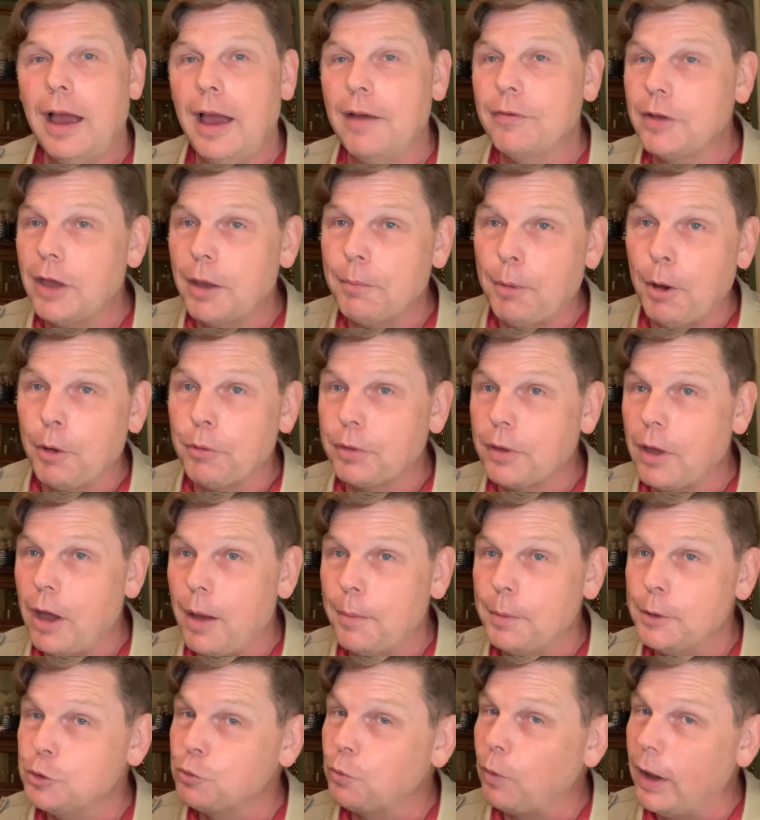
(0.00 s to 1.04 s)
I've got both
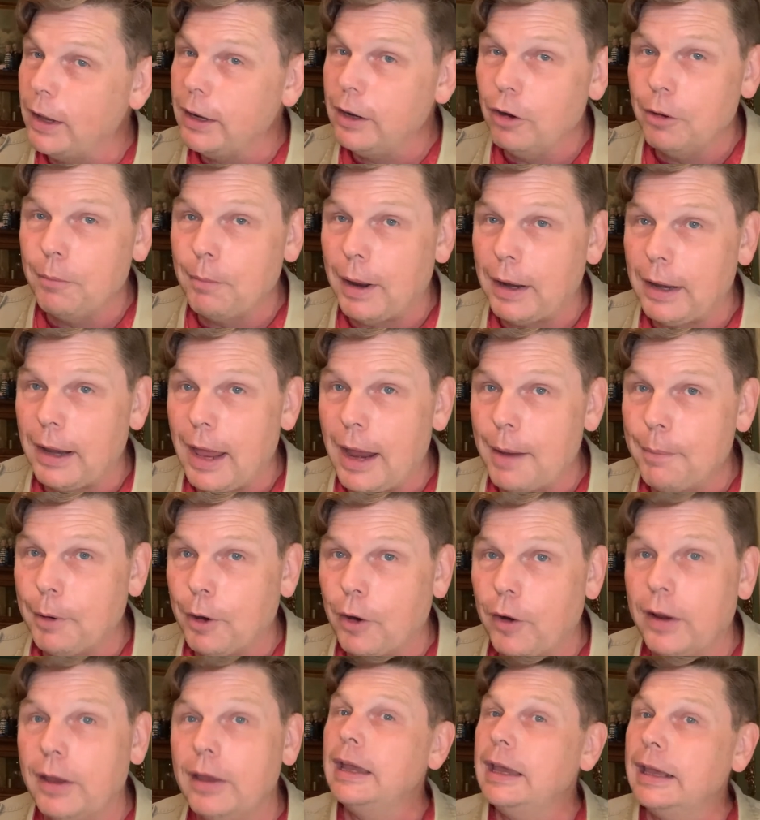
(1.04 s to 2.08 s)
copies right here in my
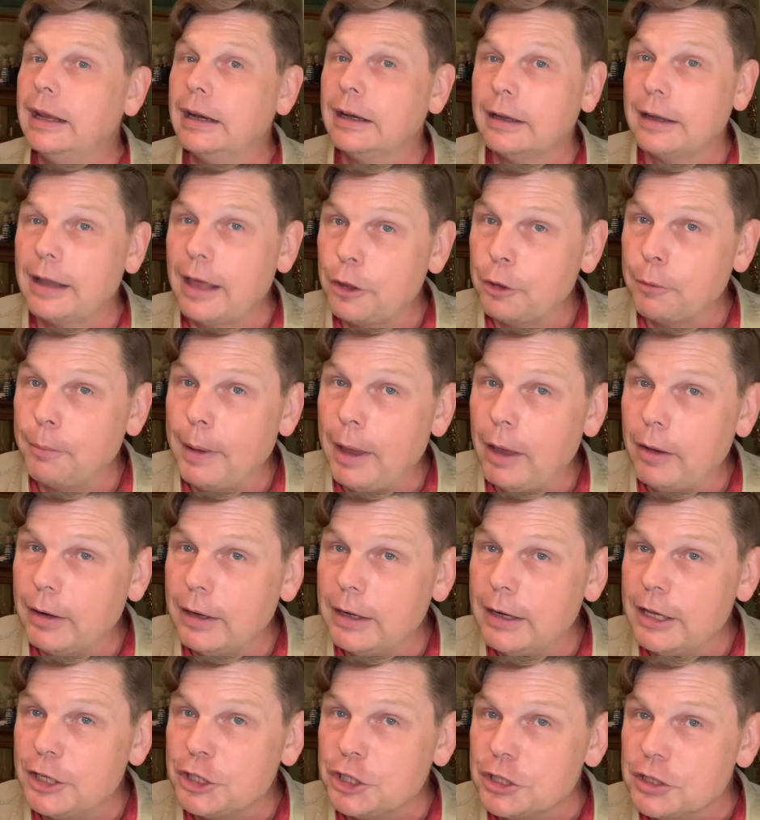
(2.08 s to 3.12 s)
library in leather-bound
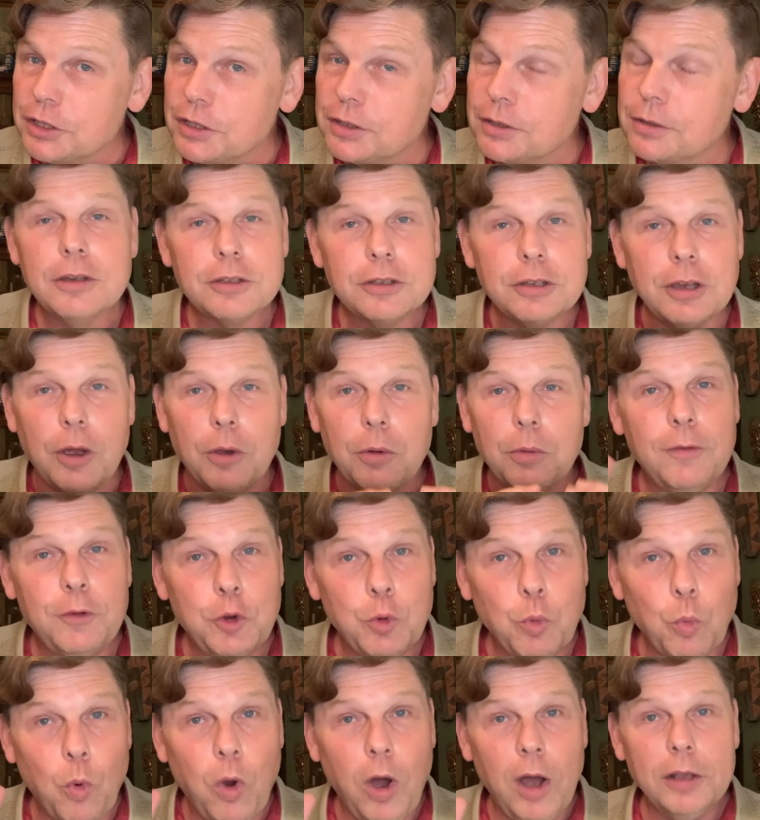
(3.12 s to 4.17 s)
editions. So if
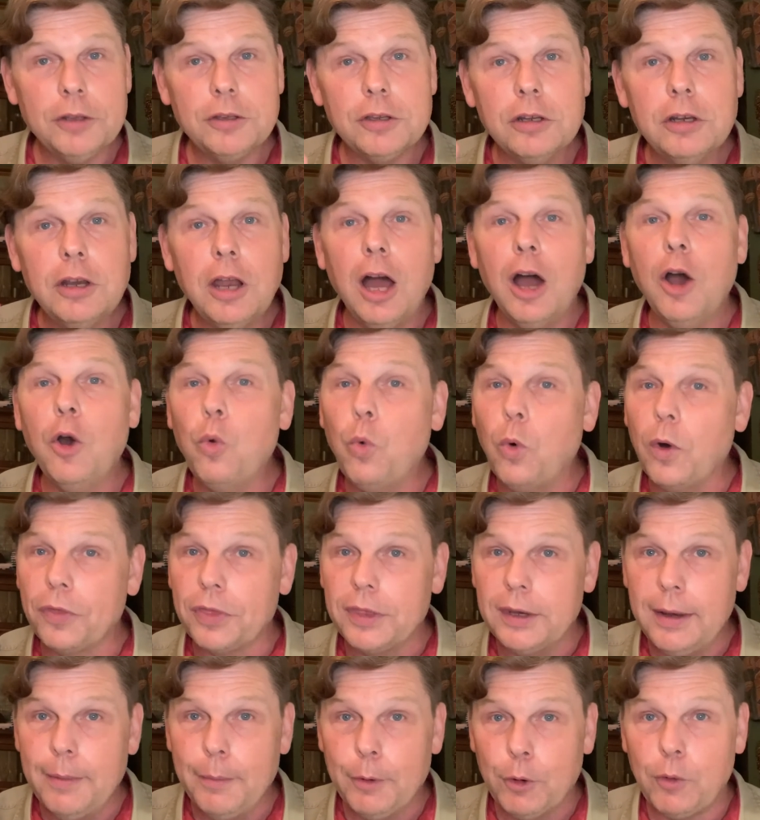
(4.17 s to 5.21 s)
you want to know what
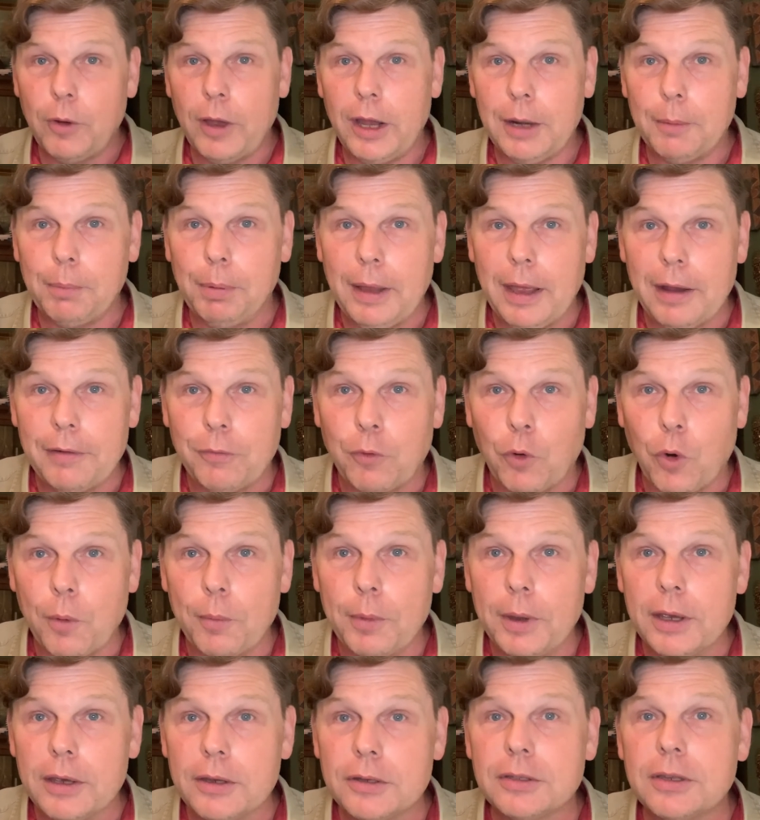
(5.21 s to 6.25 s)
the Democratic
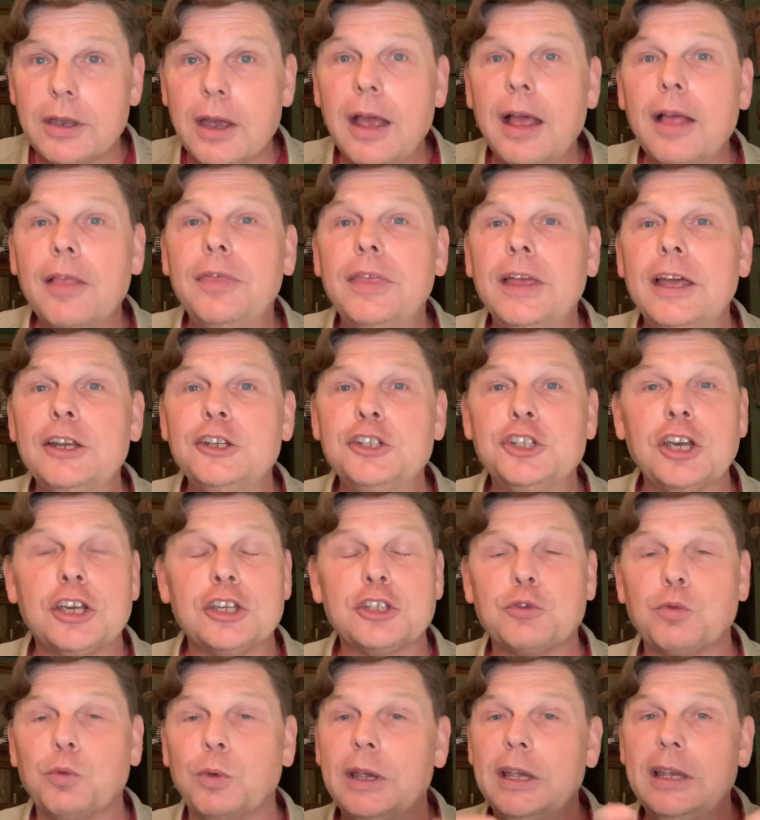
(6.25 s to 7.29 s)
platform is, then
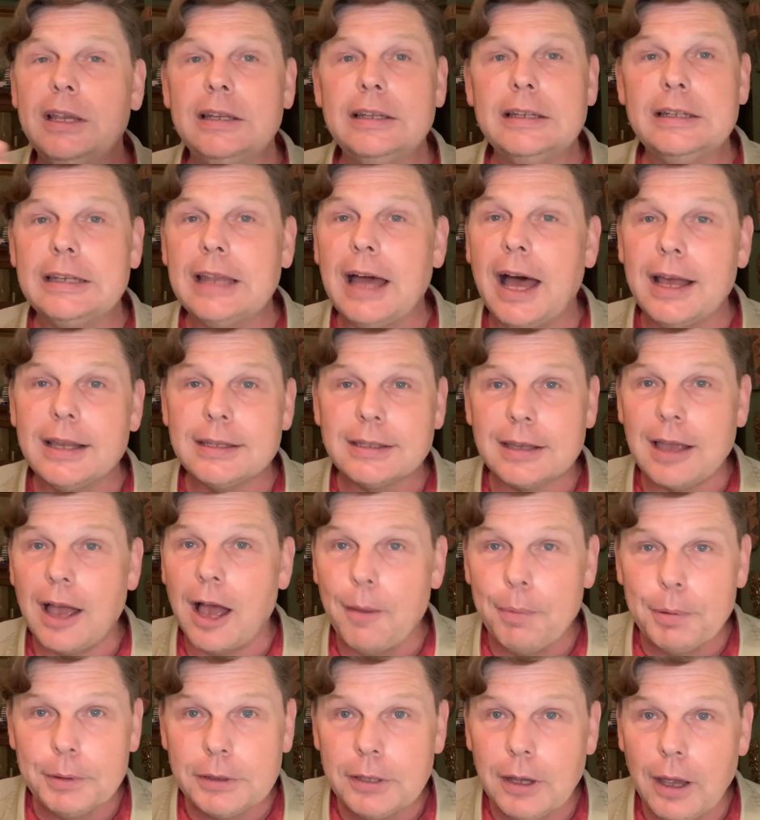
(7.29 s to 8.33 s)
just read Das
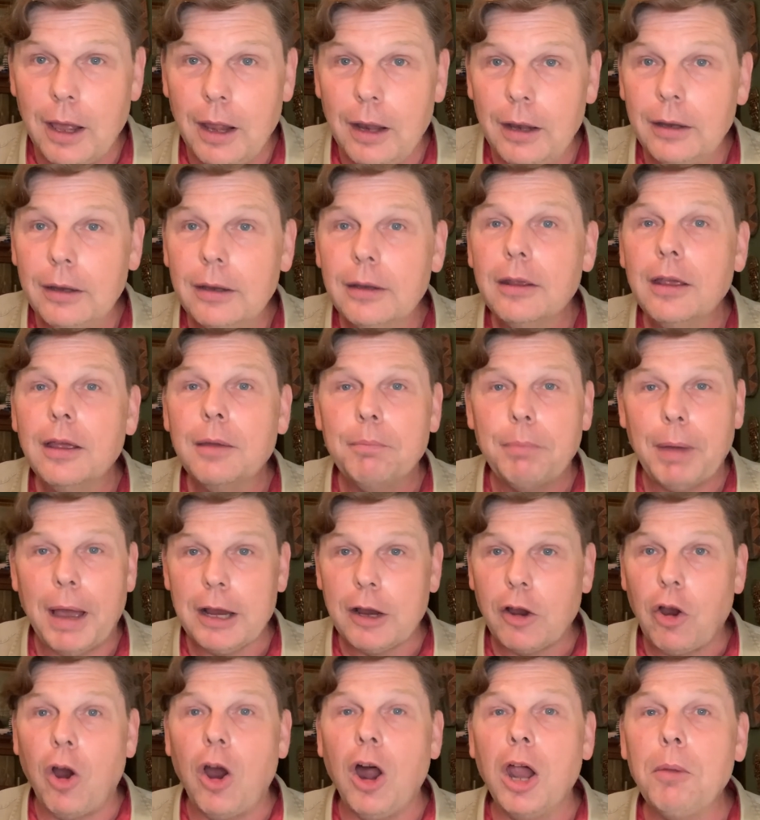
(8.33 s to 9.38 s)
Kapital by
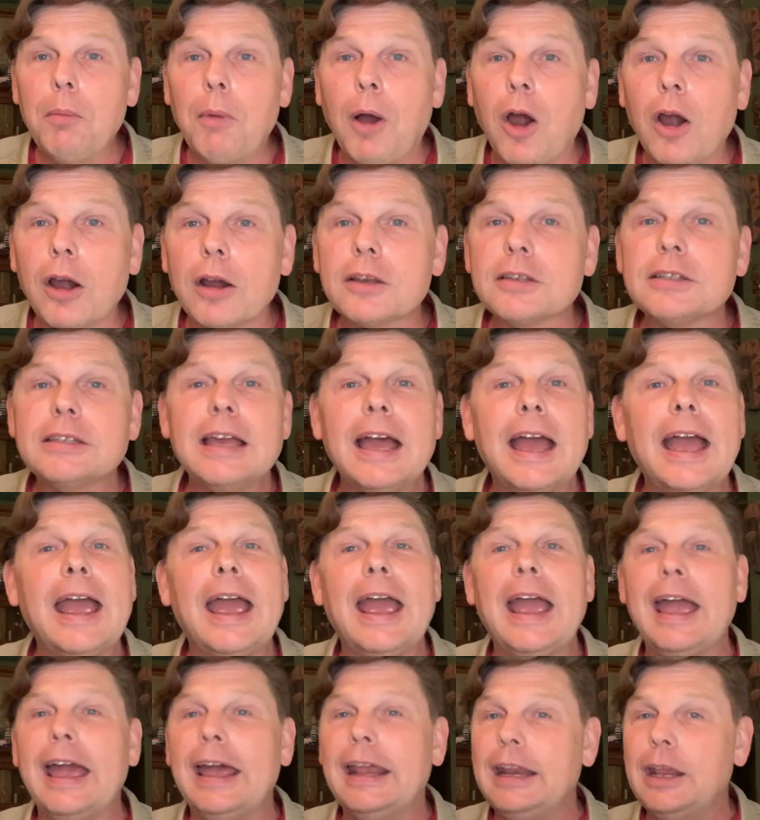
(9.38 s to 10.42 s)
Karl Marx,
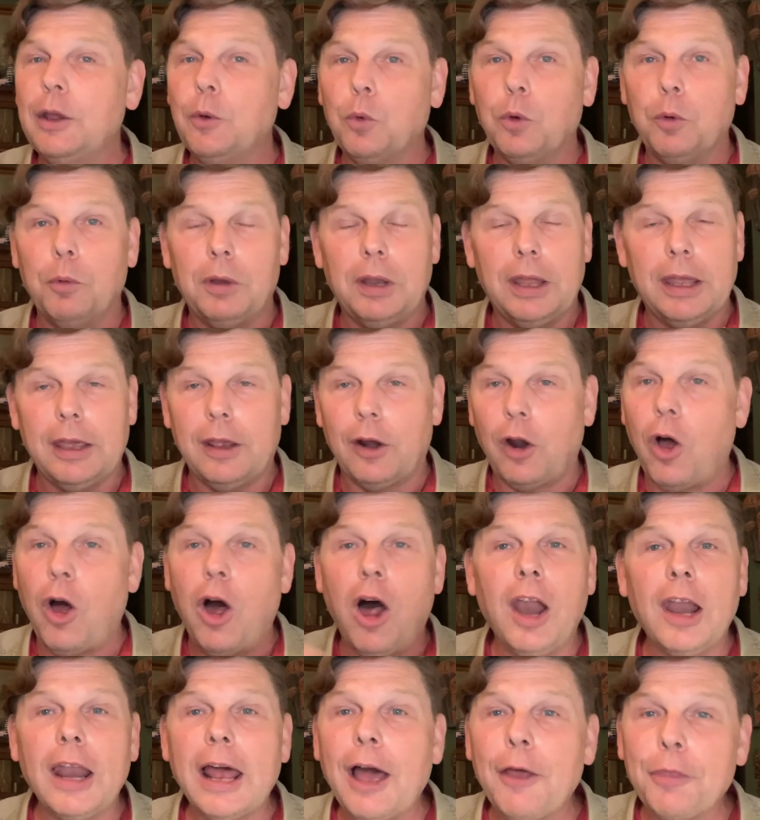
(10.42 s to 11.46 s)
and it will lay it
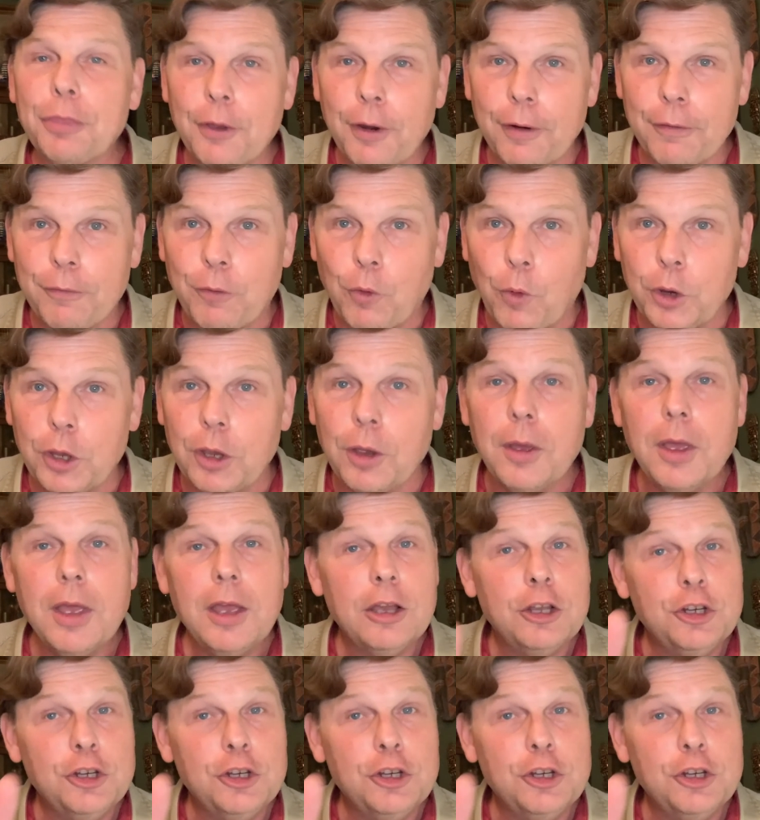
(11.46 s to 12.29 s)
all out there for you.